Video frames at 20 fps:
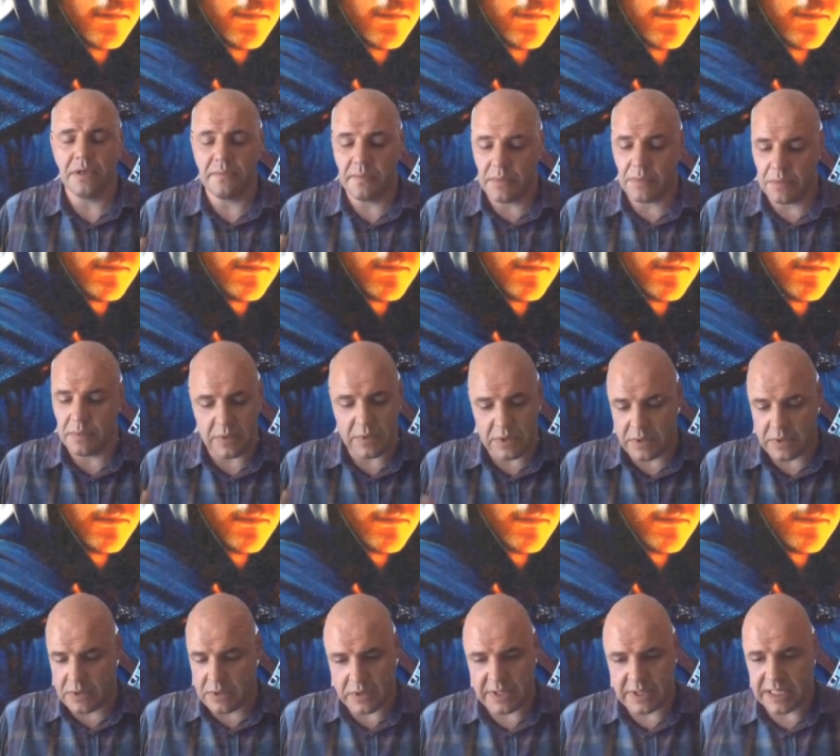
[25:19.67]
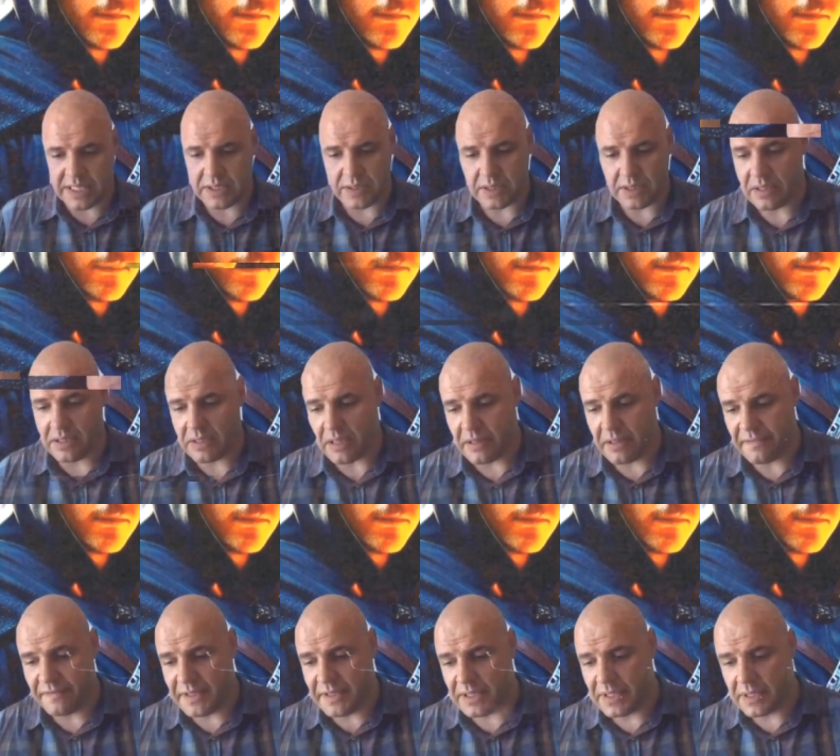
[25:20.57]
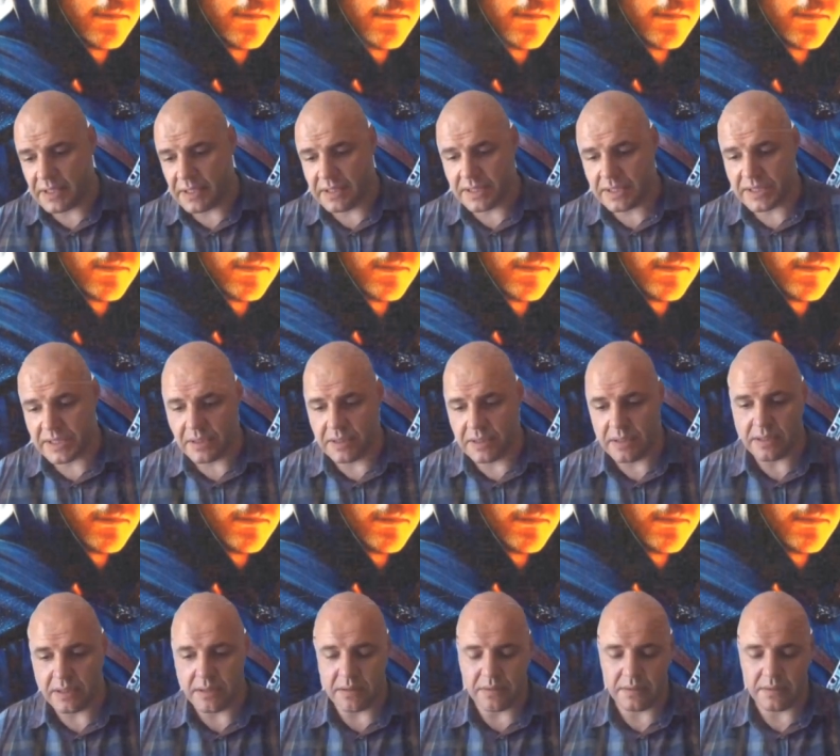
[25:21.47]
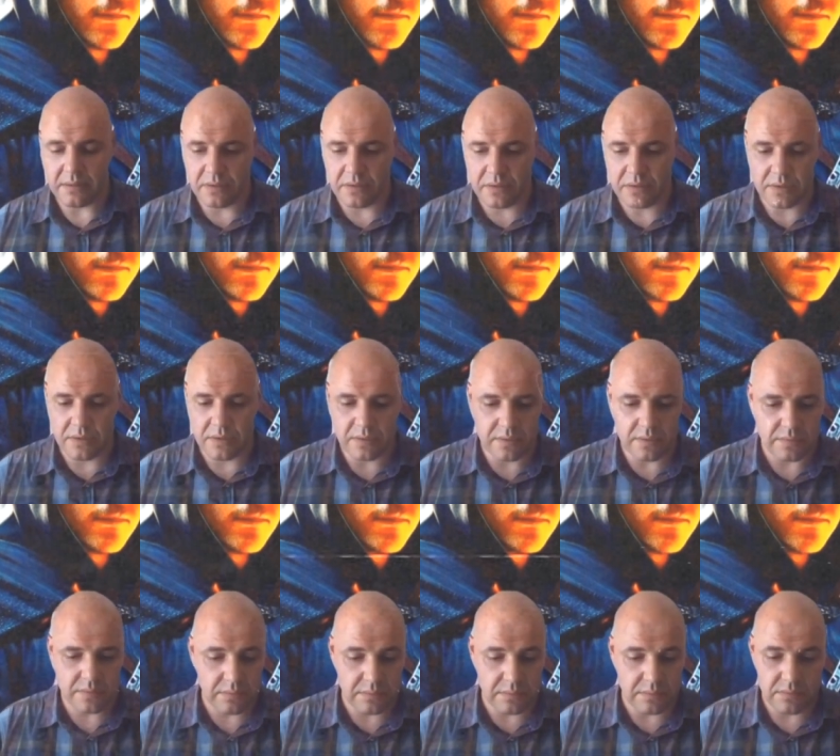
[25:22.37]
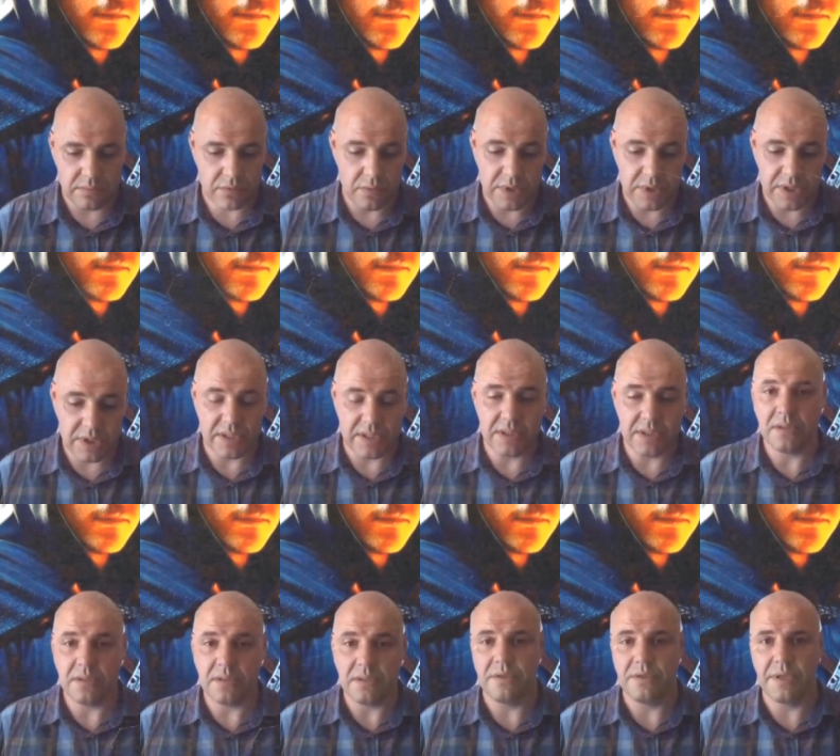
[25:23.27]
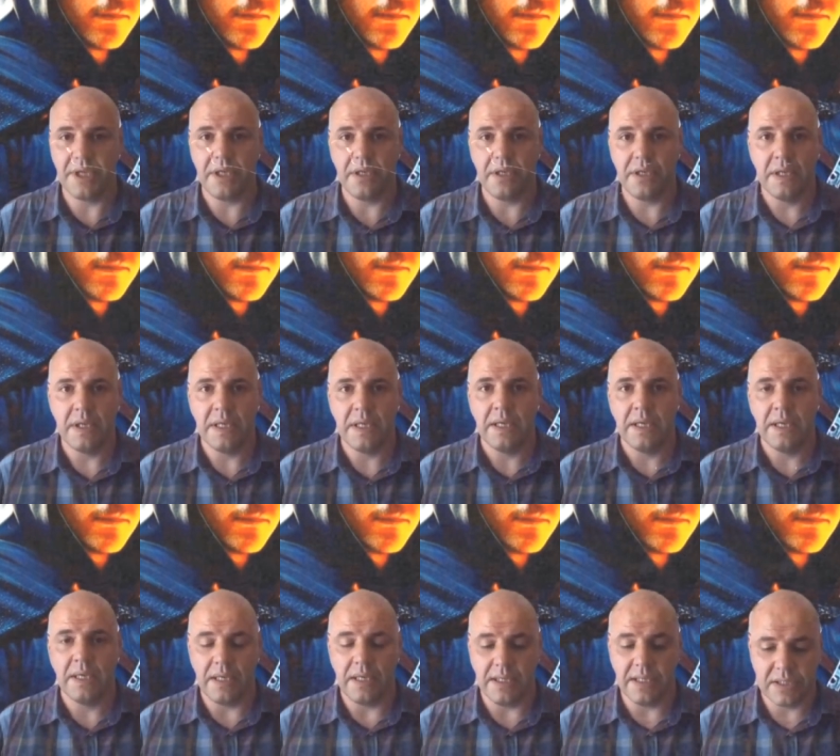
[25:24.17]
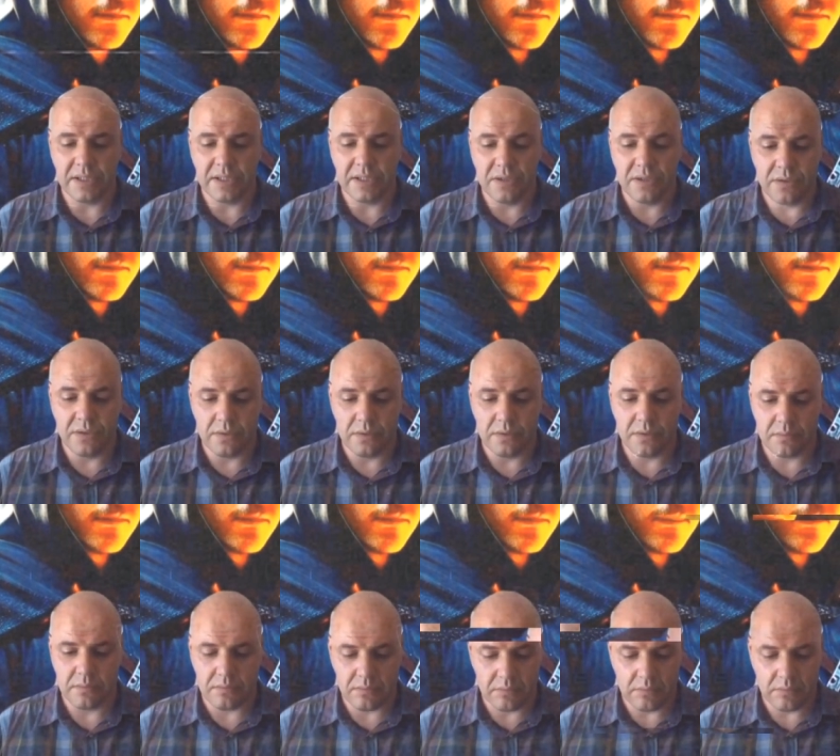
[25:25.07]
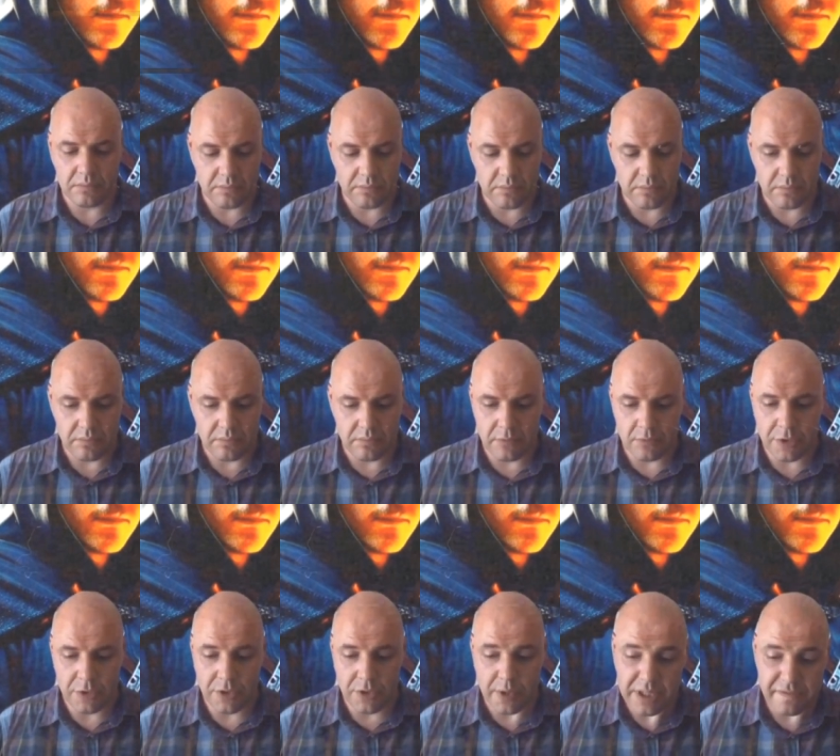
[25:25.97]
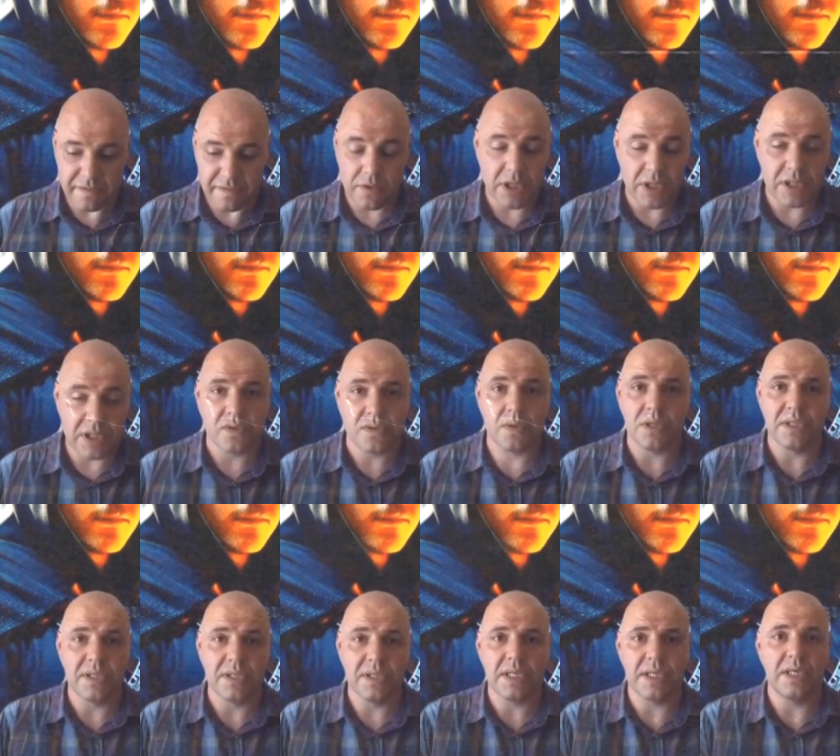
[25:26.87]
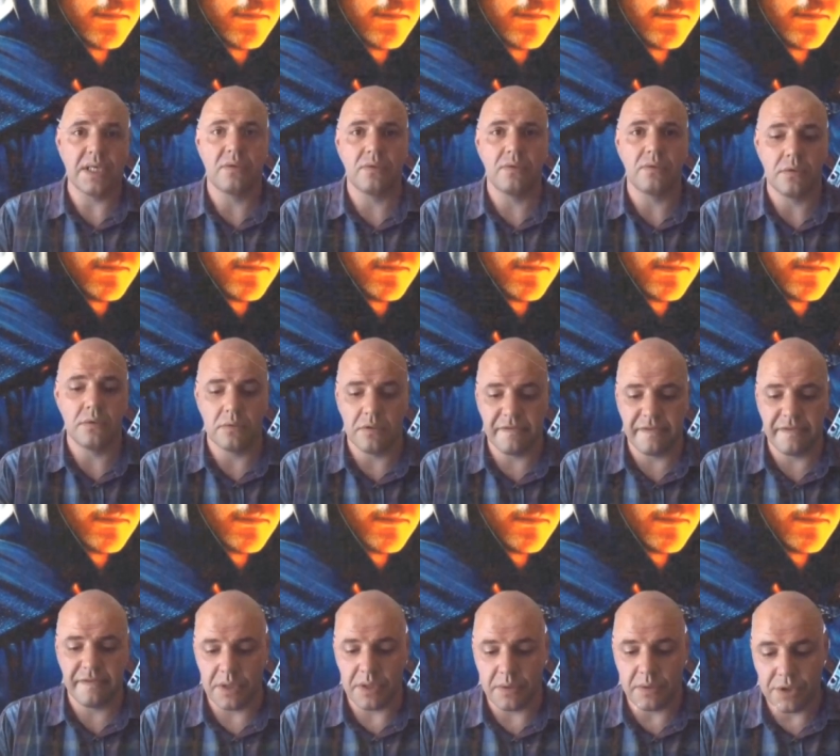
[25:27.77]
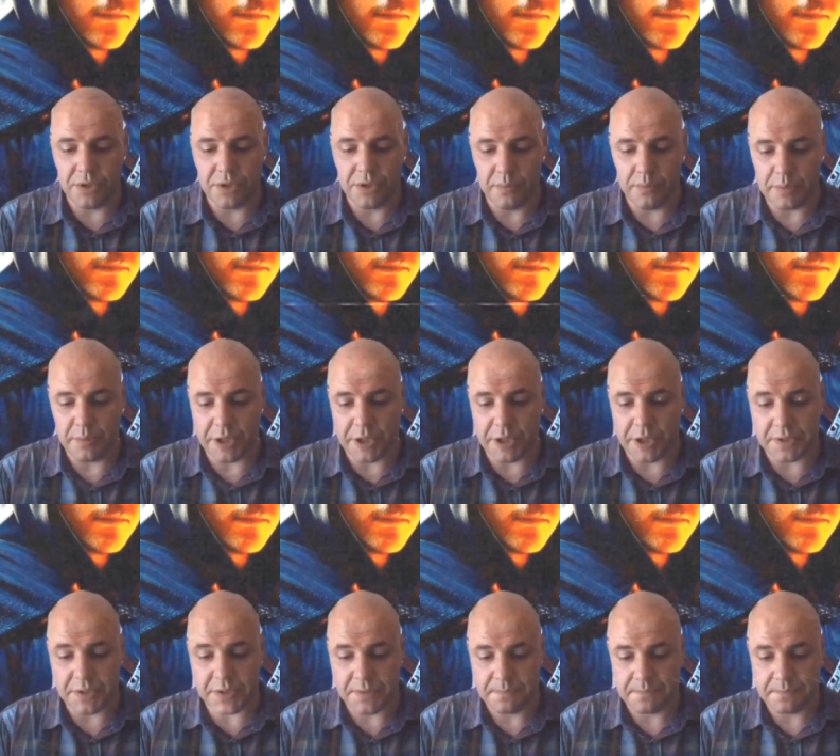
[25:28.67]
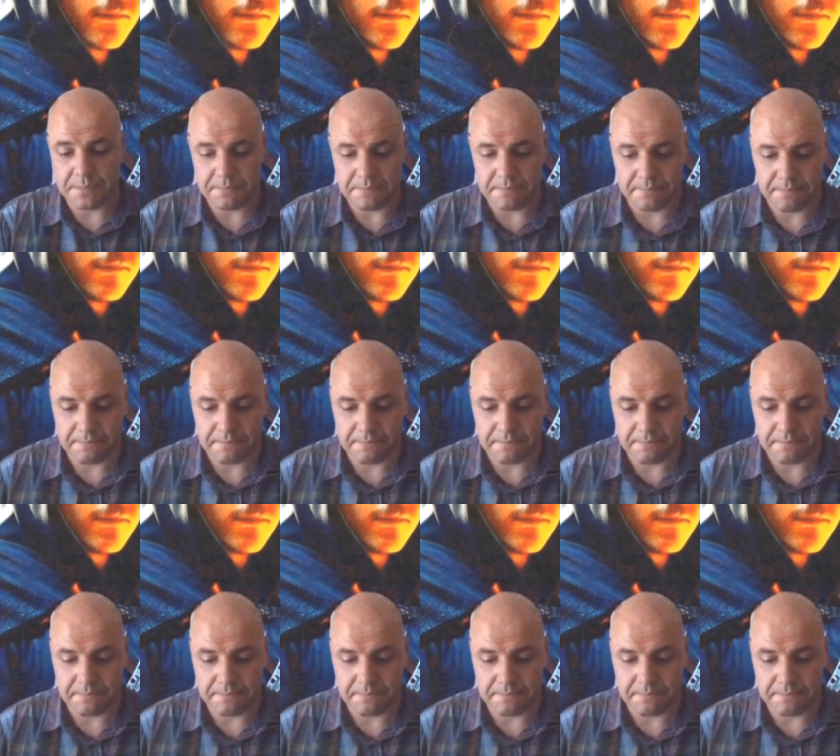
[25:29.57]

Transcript: I, that I, I think in a certain, to, to a certain degree, it's too great for us to understand with our human minds.